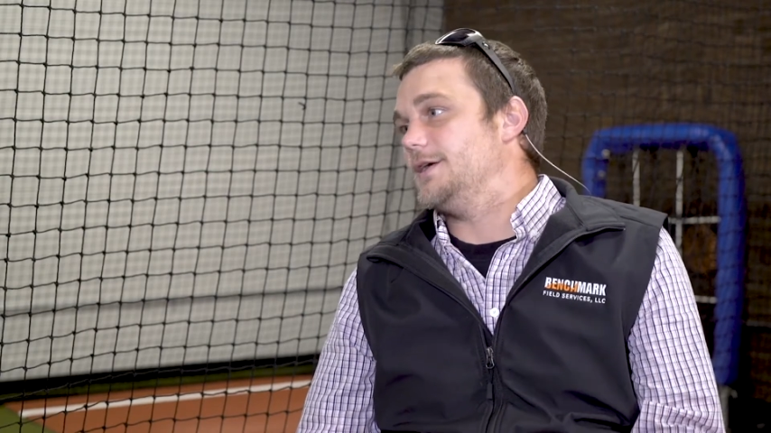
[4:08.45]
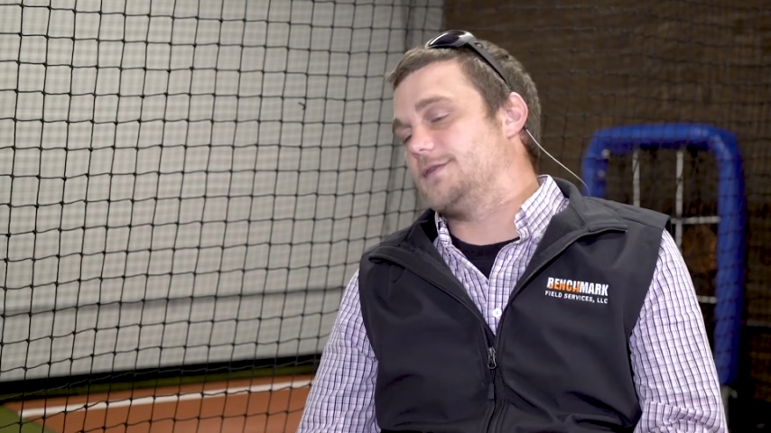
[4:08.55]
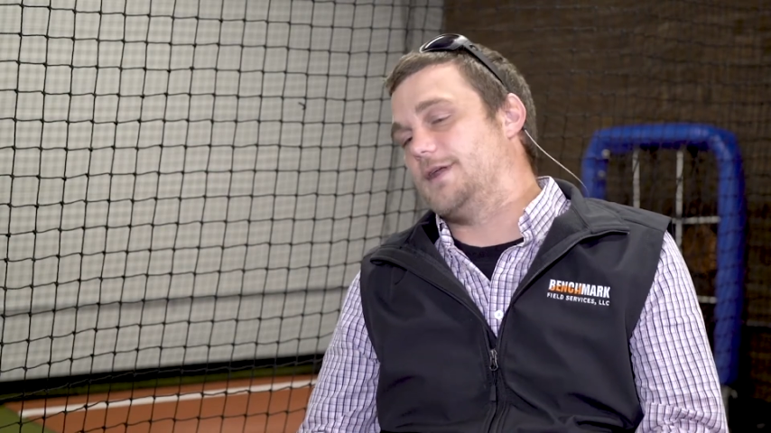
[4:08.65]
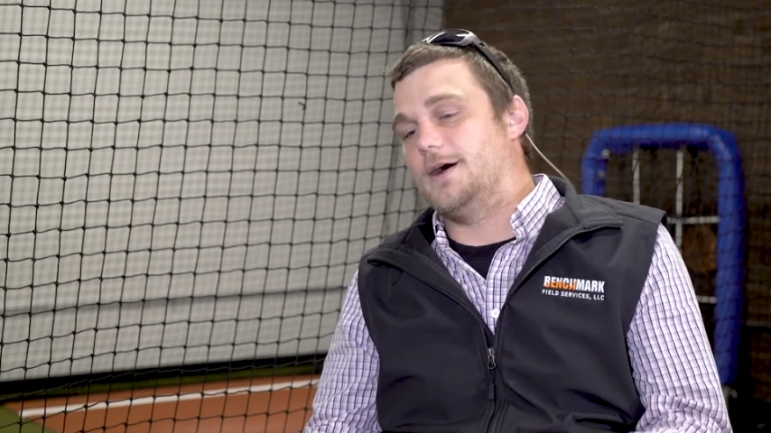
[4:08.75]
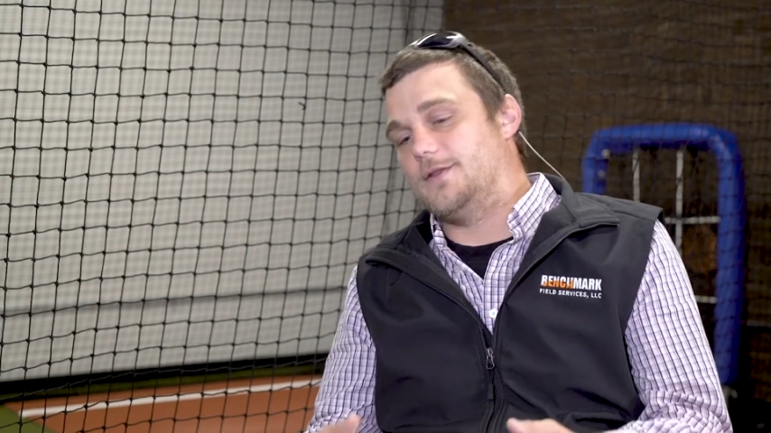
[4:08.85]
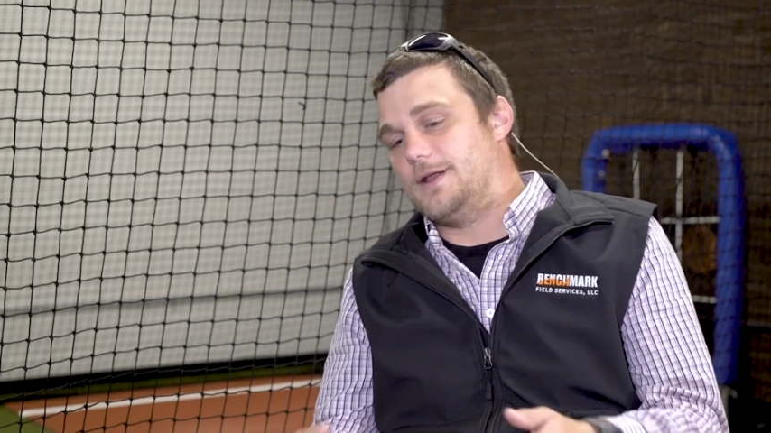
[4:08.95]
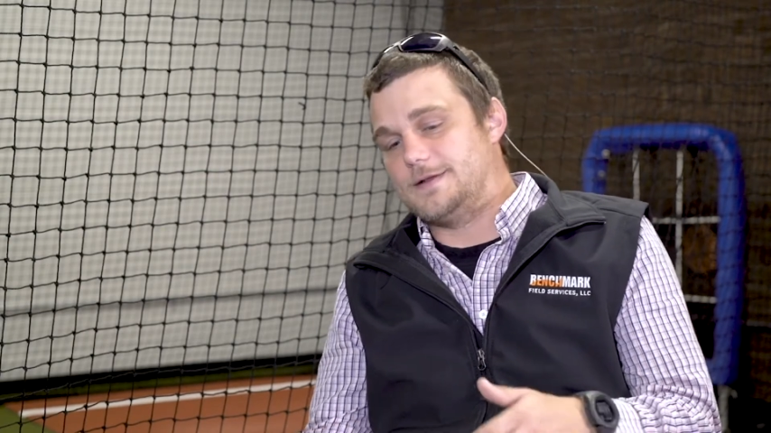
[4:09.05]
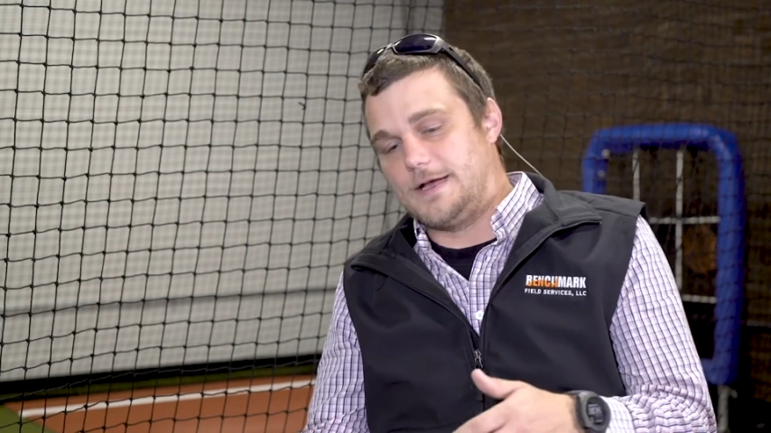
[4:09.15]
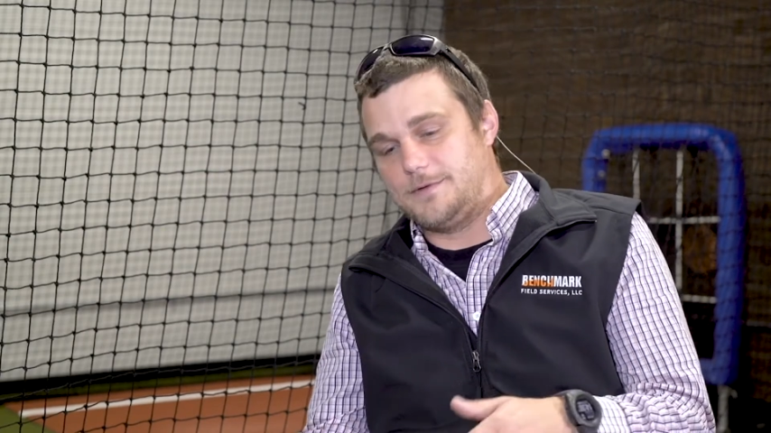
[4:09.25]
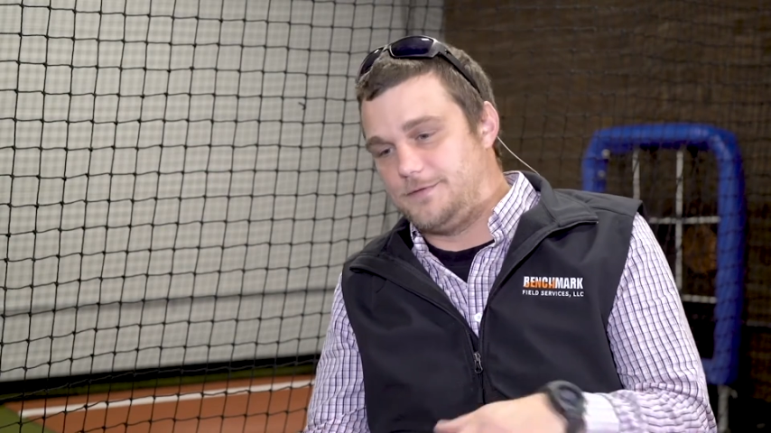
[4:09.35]
So now a lot of
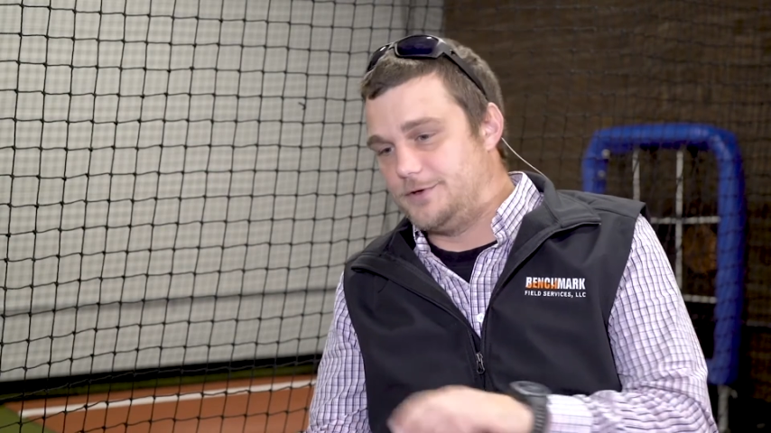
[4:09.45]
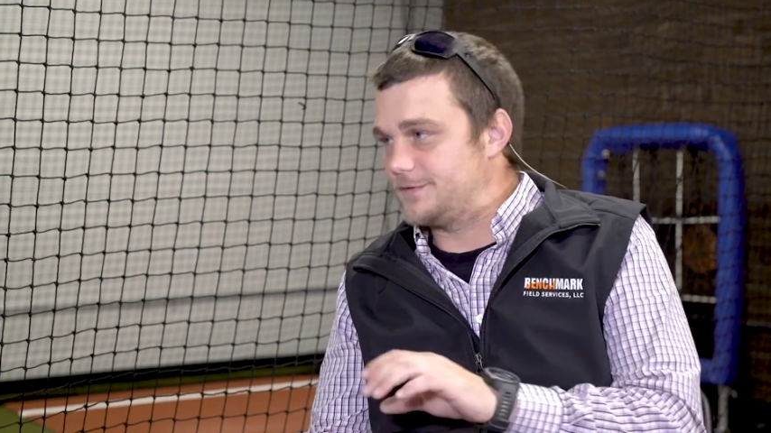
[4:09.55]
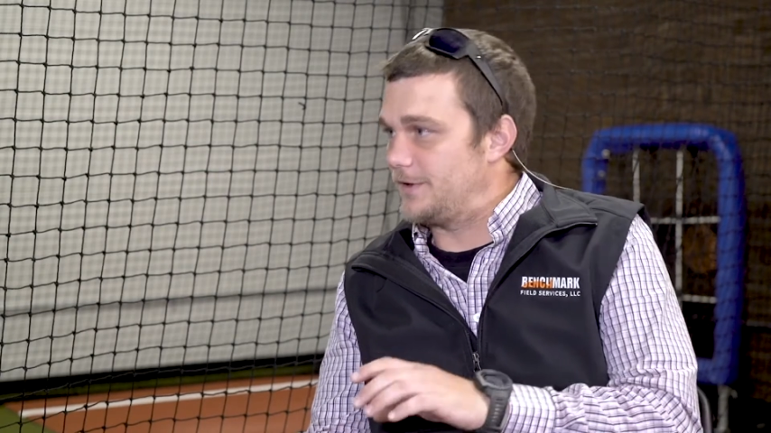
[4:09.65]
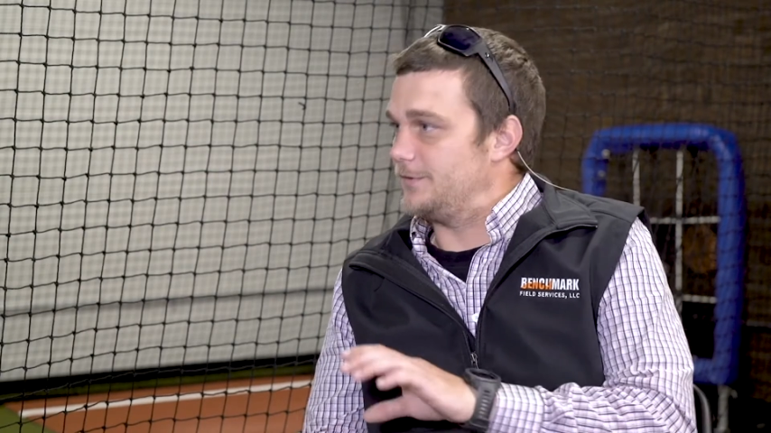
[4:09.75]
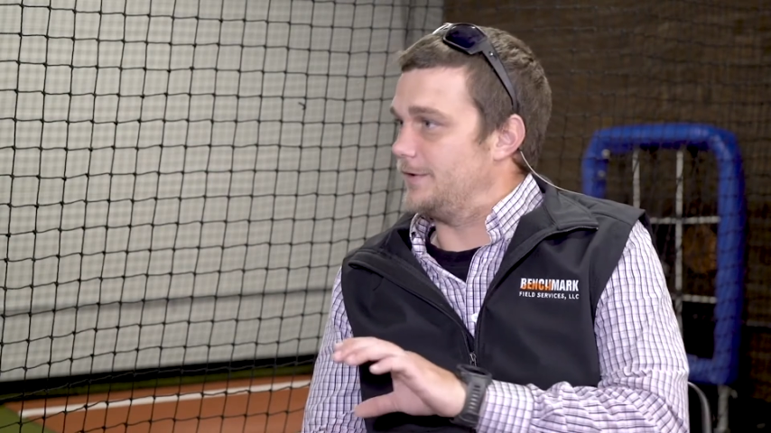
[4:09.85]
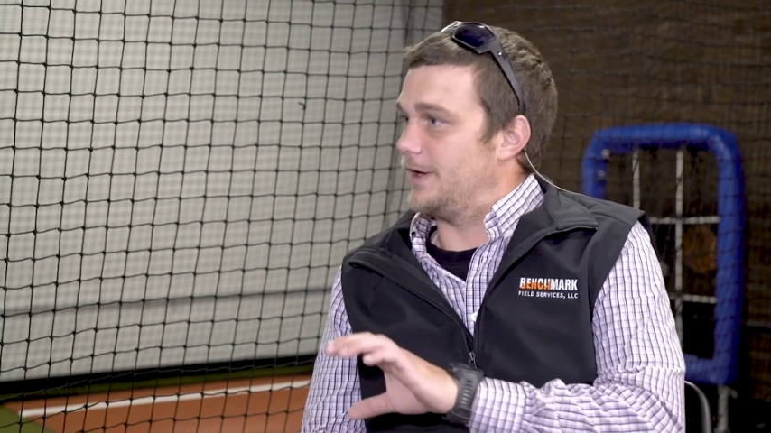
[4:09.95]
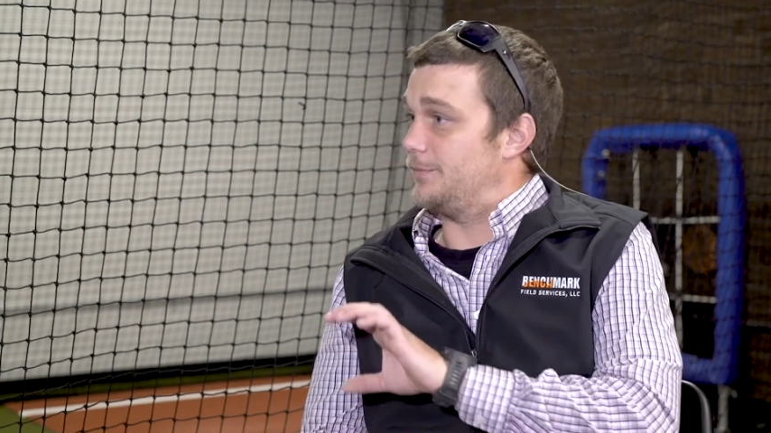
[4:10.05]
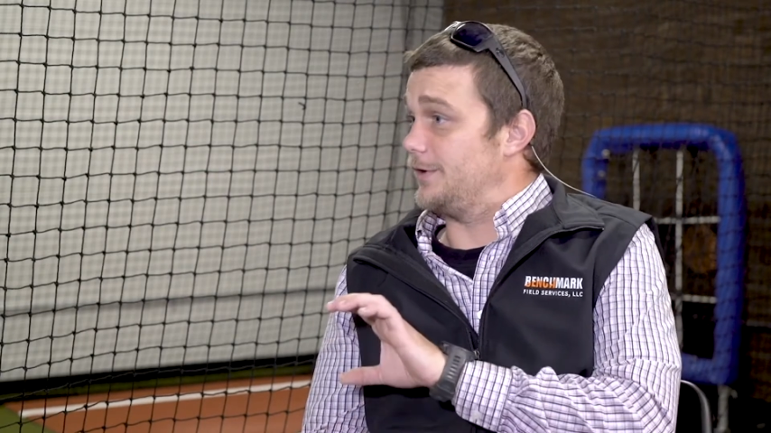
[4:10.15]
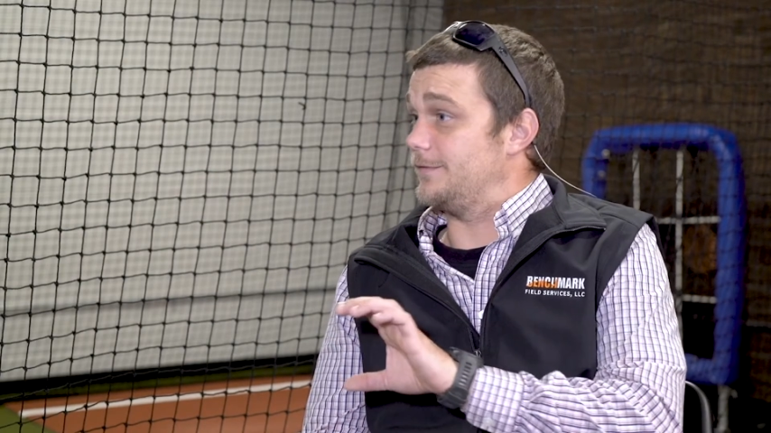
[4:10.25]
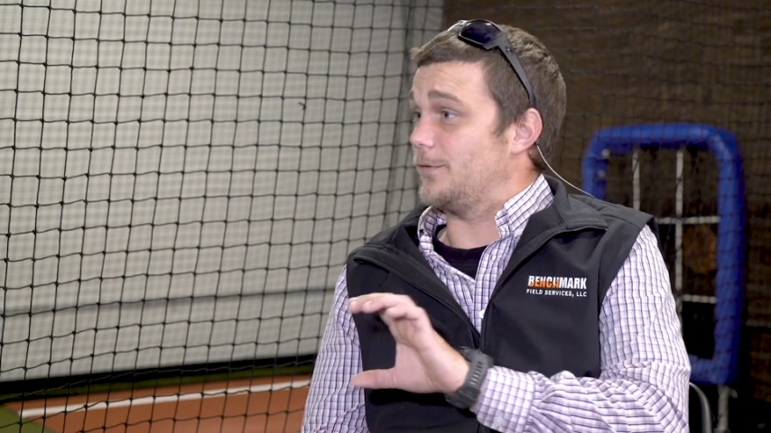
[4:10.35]
times if you just go through there and
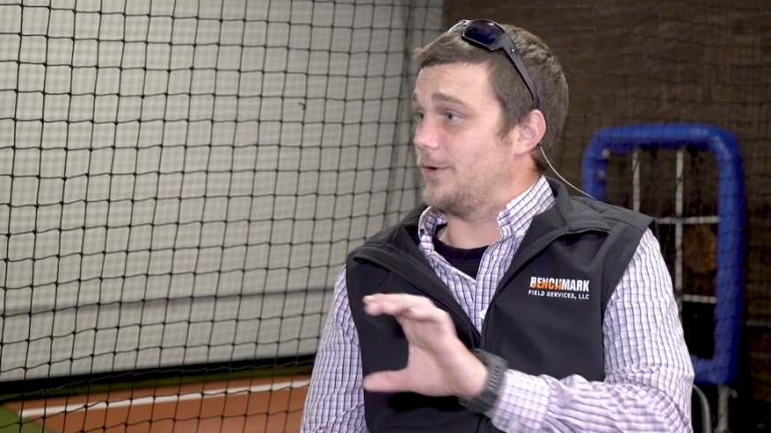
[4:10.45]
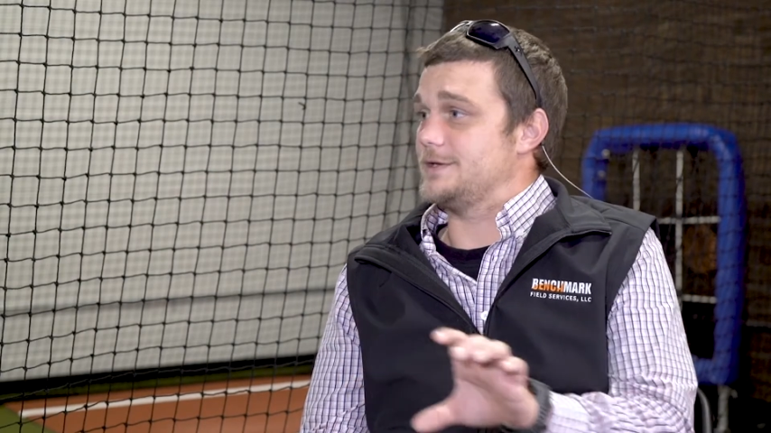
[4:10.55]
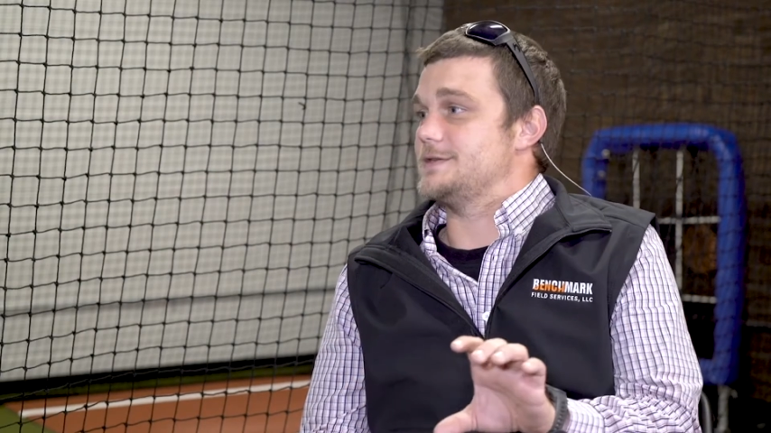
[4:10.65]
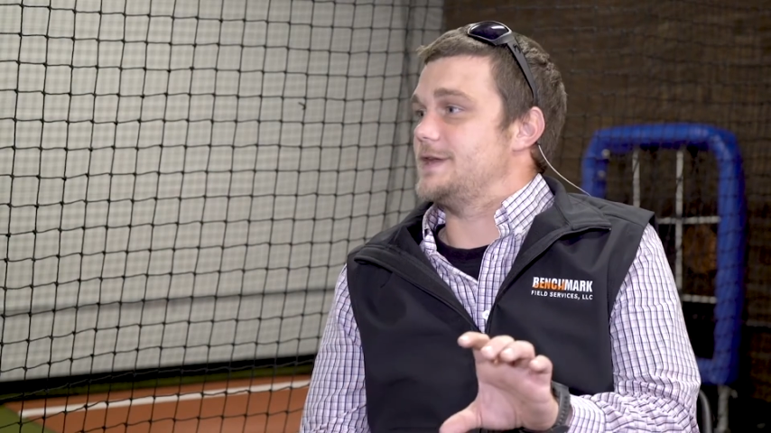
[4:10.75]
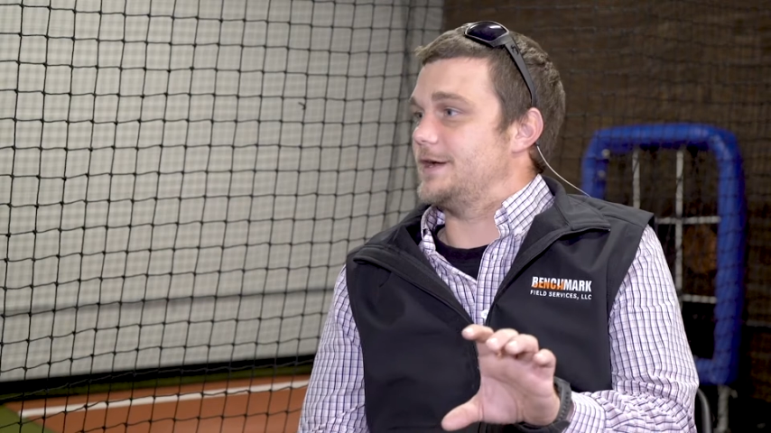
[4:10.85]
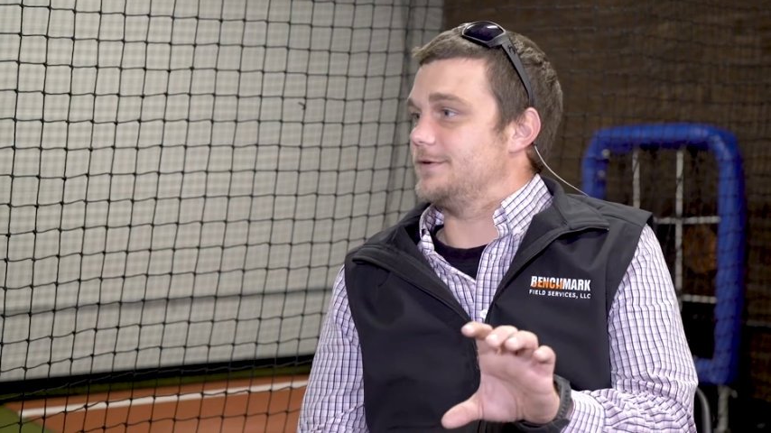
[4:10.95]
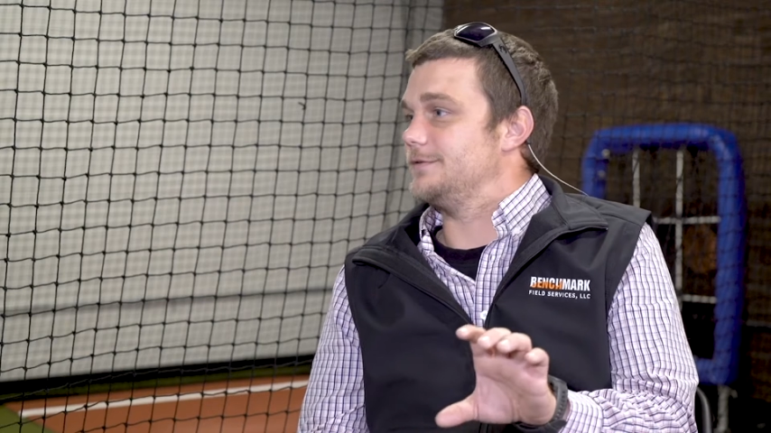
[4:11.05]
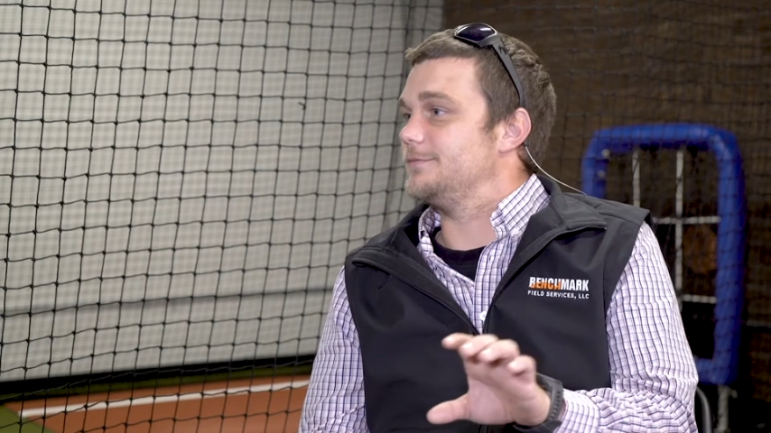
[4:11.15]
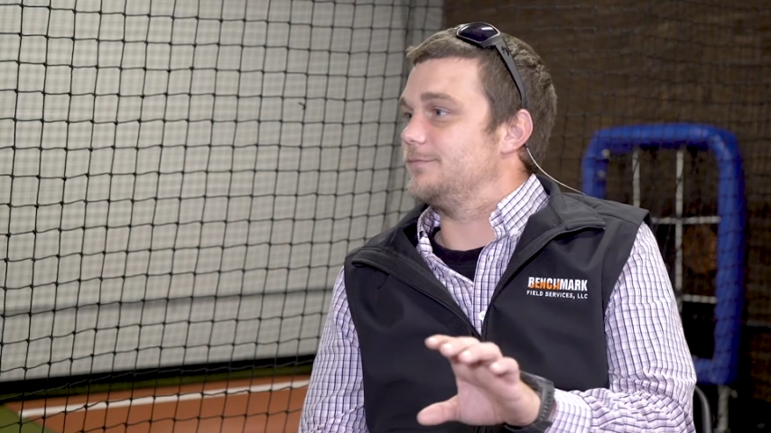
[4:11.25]
put 4 inches down,